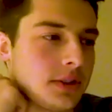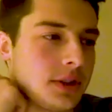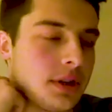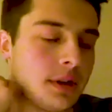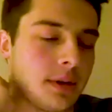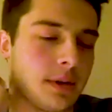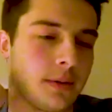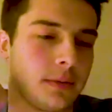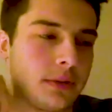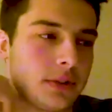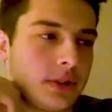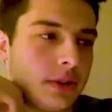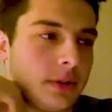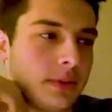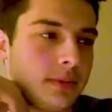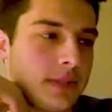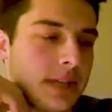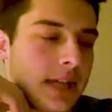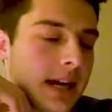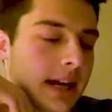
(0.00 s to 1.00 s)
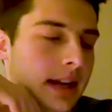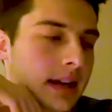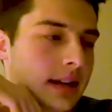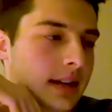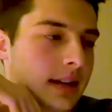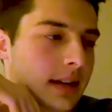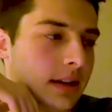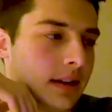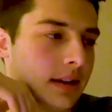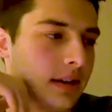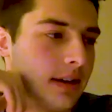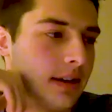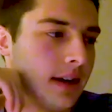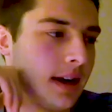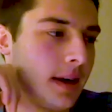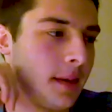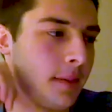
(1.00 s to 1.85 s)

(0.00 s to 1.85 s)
there's no Zion here.